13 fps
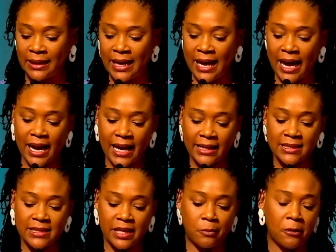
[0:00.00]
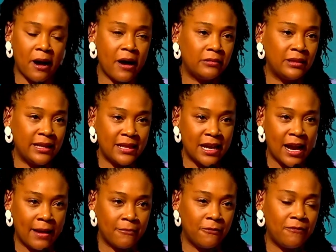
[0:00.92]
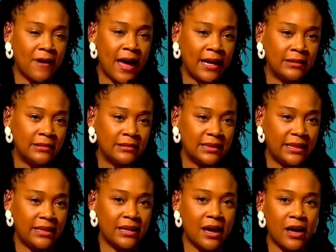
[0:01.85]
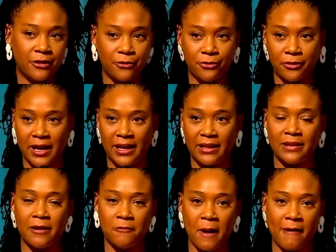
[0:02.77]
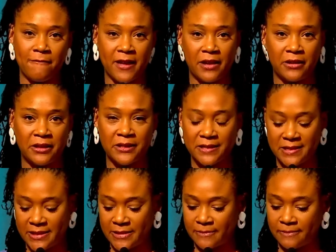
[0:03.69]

and I can say proudly that I am finally unafraid of my failures.